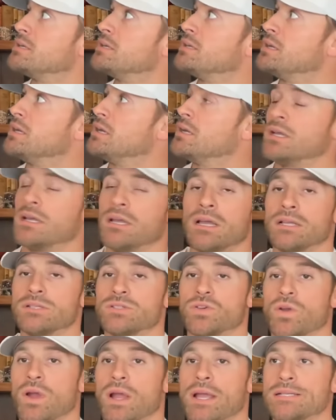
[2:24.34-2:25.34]
ridiculous.
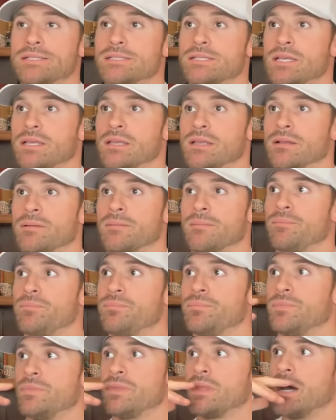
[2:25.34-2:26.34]
It's crazy.
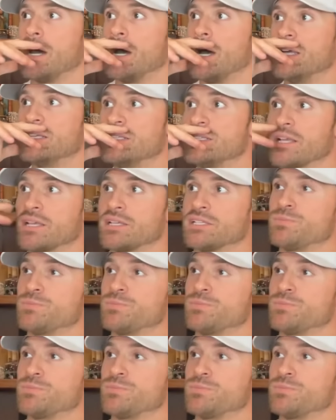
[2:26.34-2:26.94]
Uh, he's like a